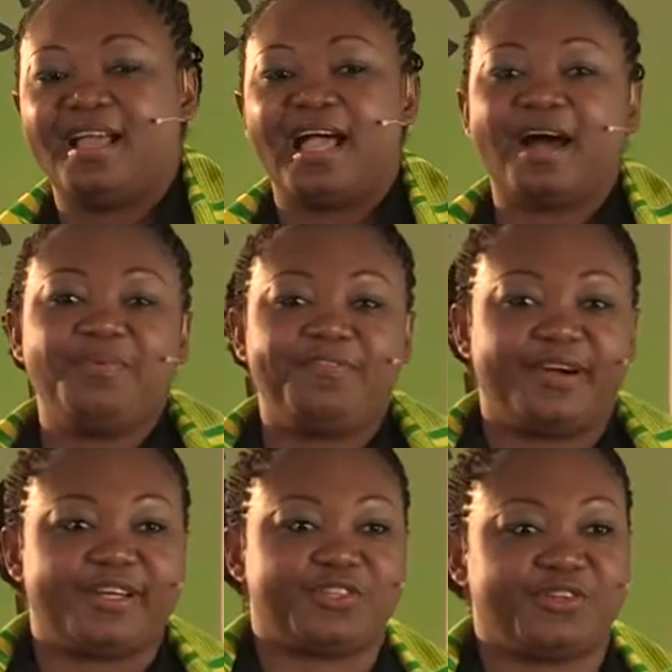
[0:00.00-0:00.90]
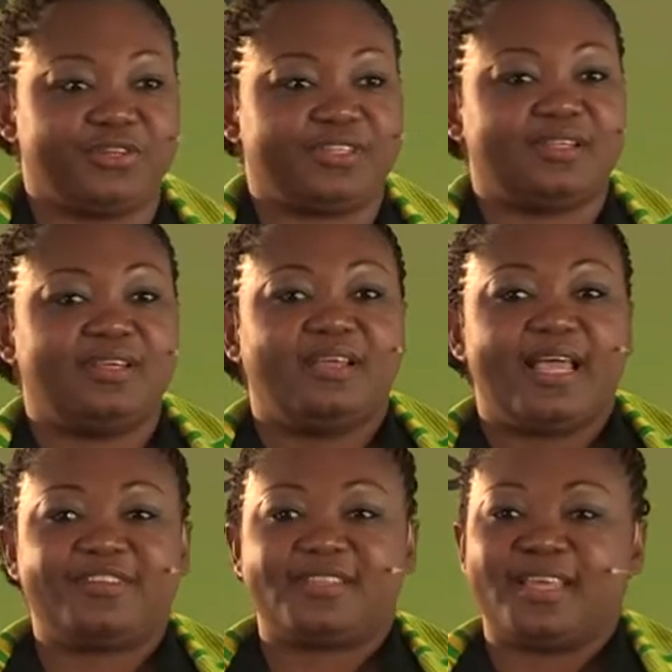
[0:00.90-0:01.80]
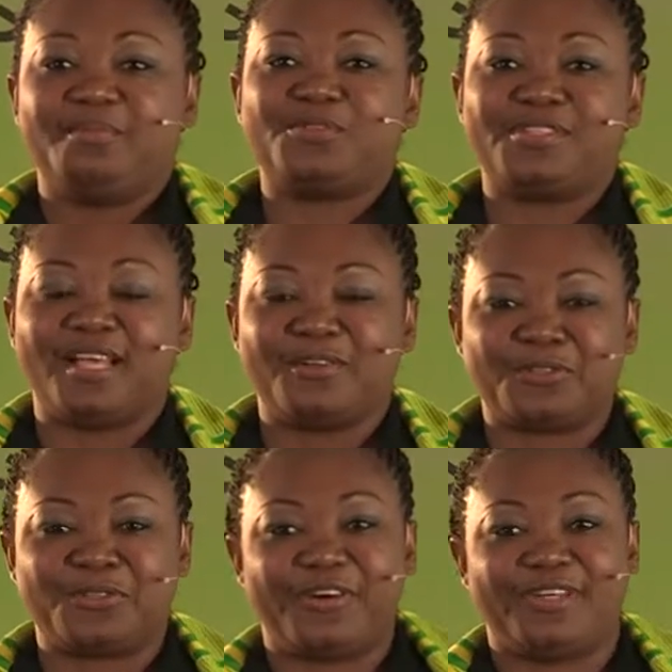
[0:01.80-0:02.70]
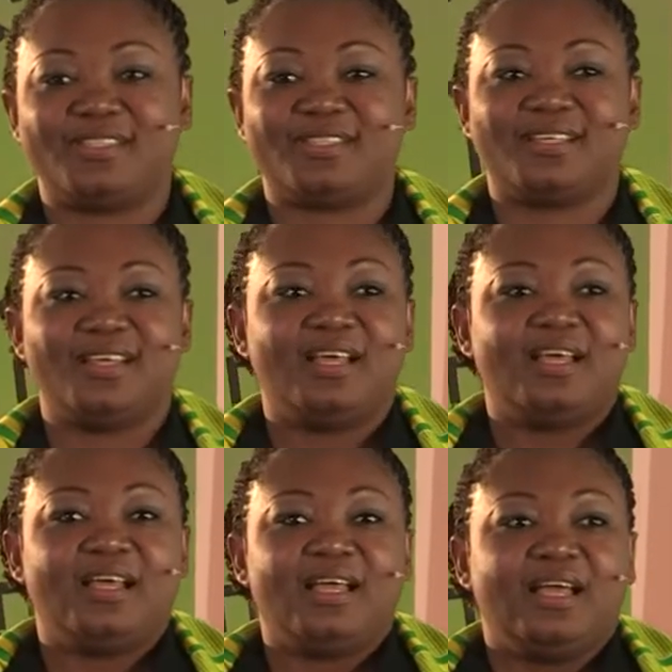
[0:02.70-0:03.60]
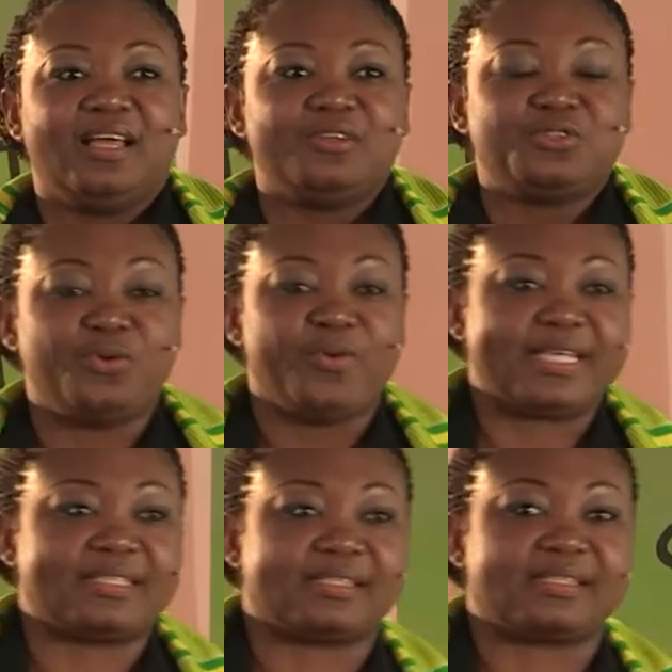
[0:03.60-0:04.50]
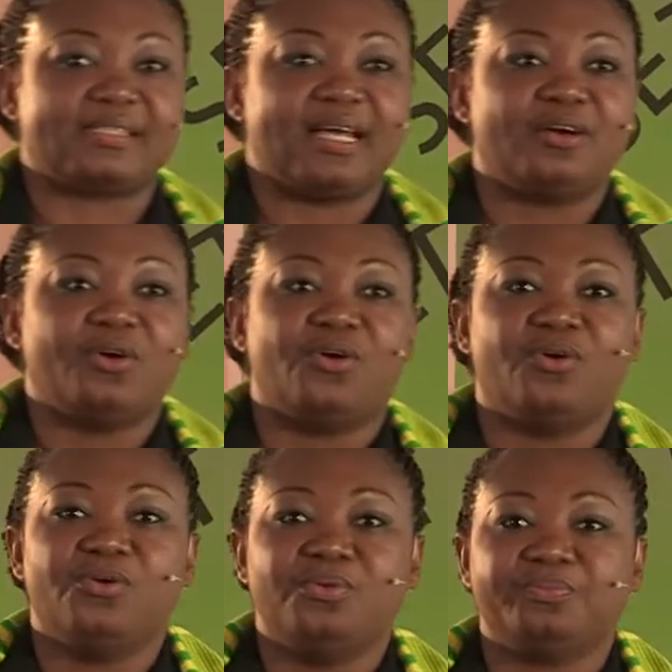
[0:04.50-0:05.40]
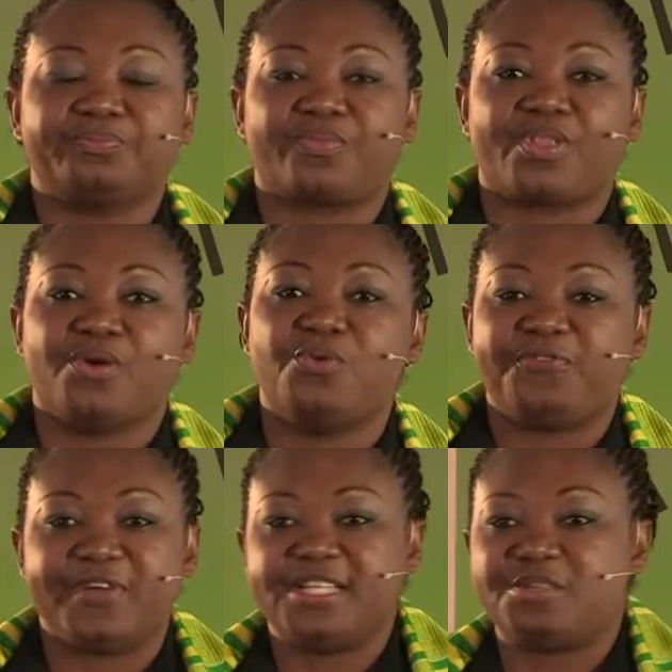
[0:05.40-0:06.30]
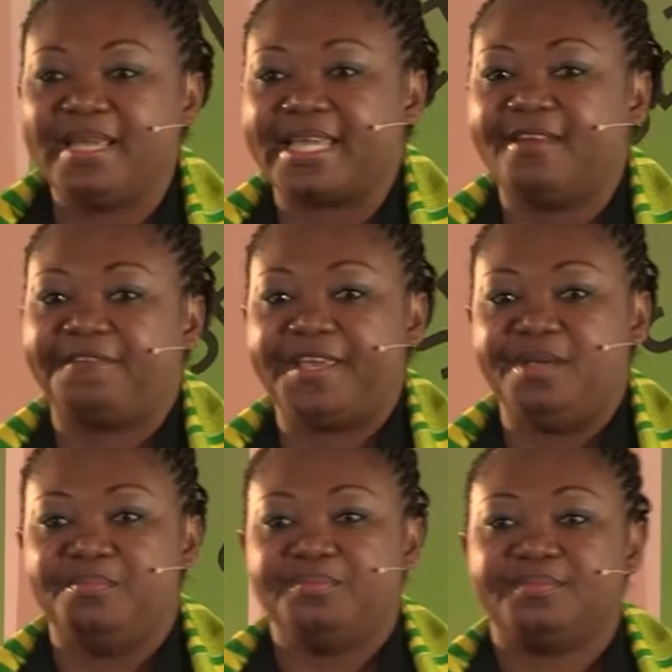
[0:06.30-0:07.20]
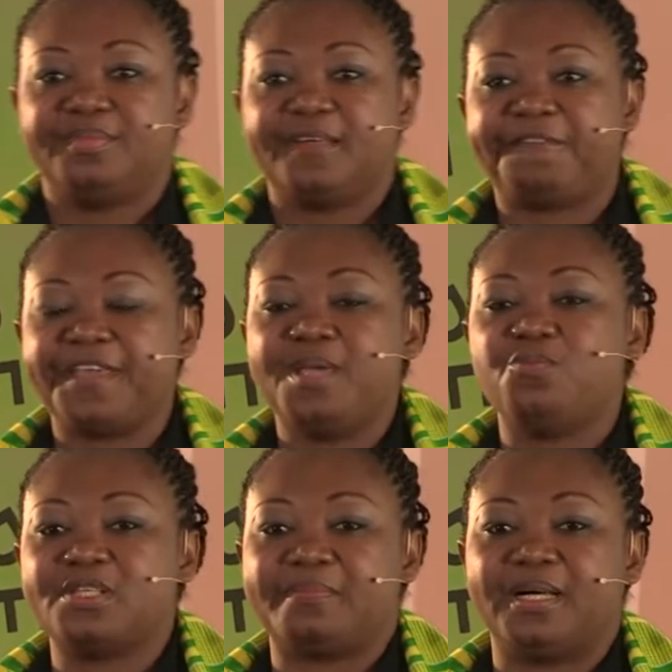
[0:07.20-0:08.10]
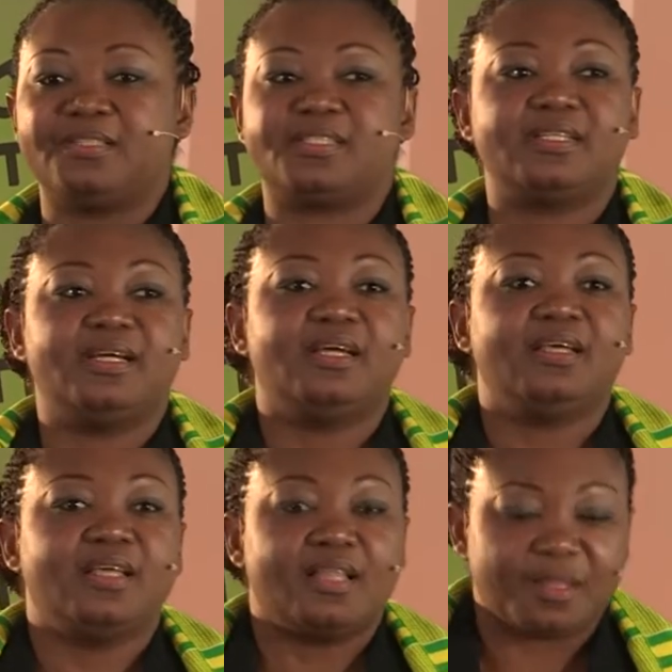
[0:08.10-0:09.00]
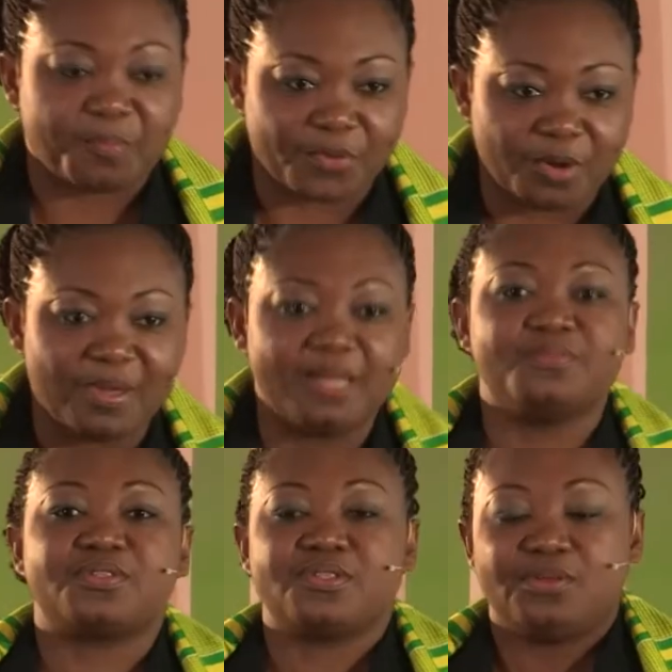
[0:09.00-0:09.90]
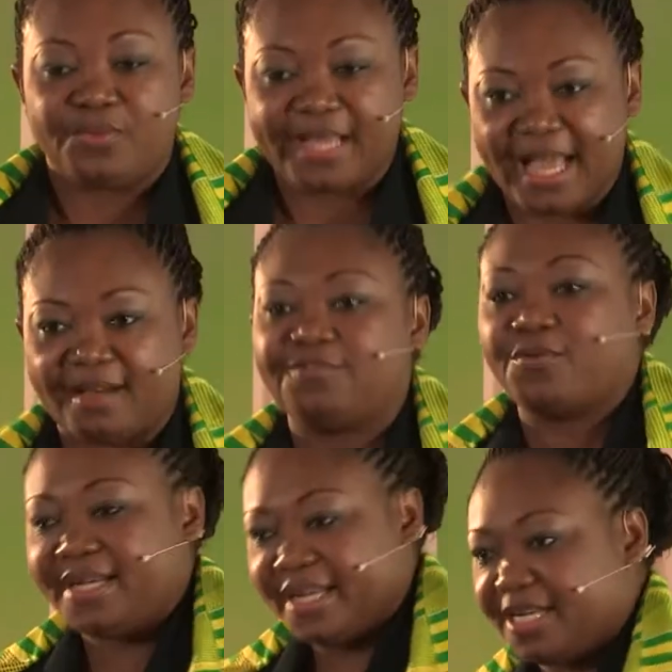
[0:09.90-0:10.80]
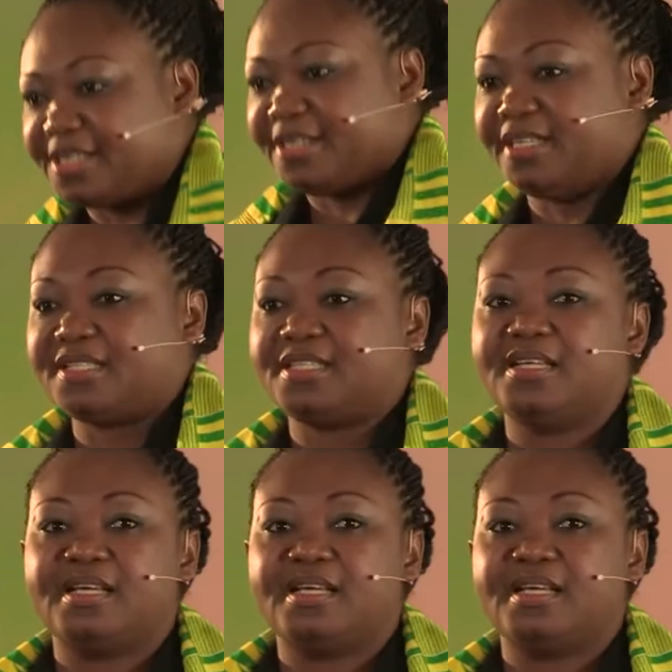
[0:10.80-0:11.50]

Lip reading: I'll be very short. I just came to tell stories. 2 weeks ago, we finished making a film. The film was about the problems we have with the internet.